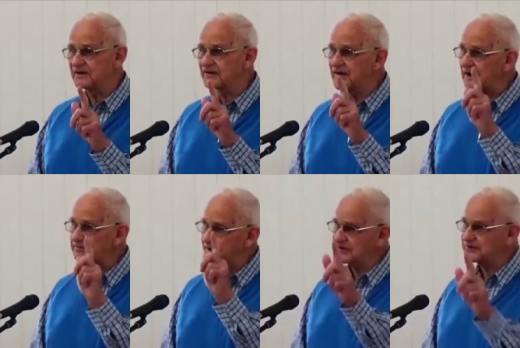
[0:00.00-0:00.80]
that
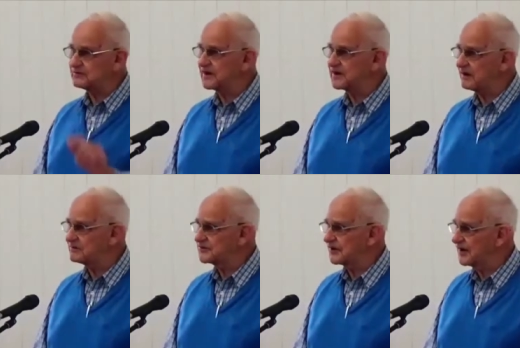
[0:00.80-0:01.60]
person becomes a
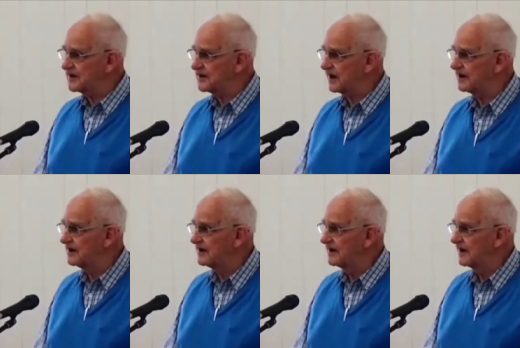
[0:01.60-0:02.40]
leader
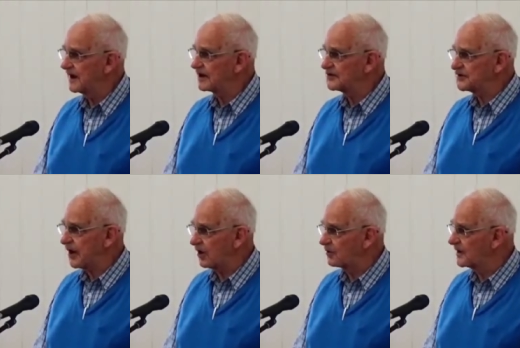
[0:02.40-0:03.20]
and a soul
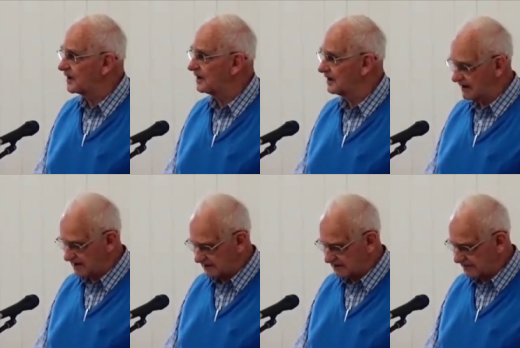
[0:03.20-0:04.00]
winner
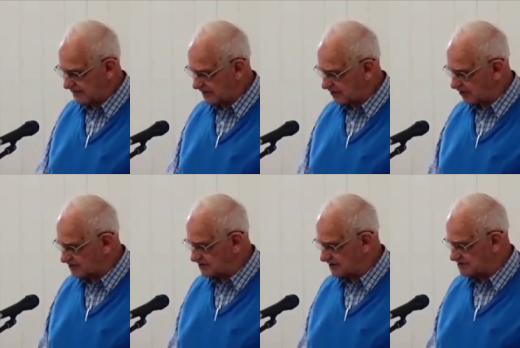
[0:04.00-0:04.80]
for the Lord
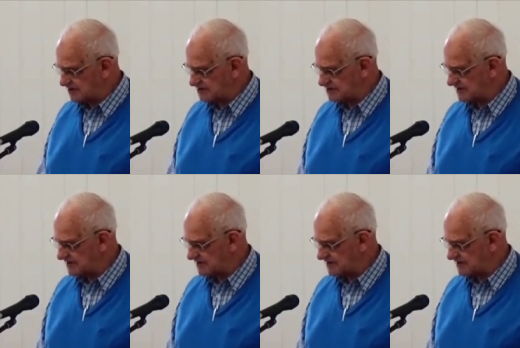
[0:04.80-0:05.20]
Jesus.